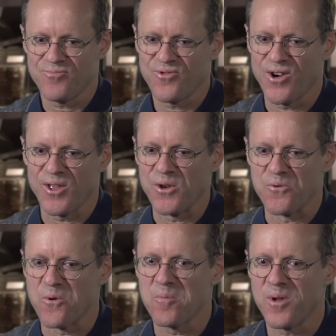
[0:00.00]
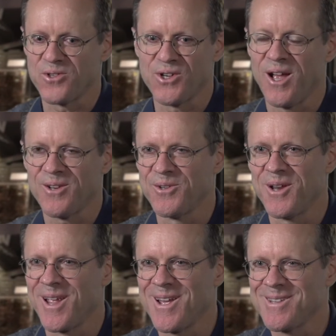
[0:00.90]
fairly normal childhood,
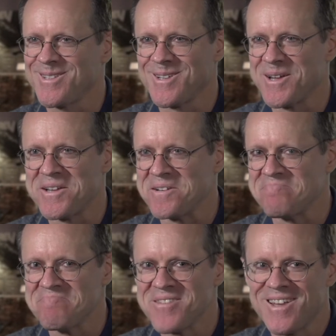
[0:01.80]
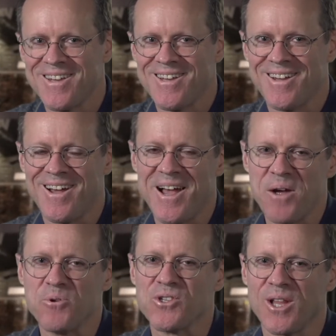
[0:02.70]
I guess. I
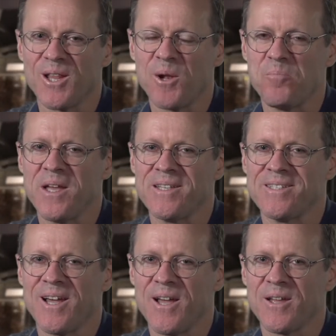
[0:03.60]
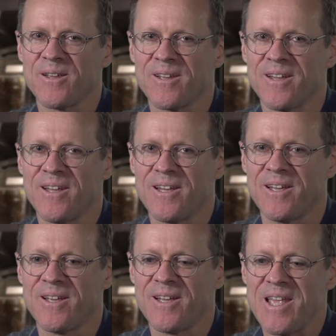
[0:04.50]
was a little bit
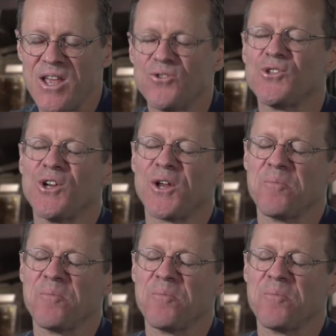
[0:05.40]
interested in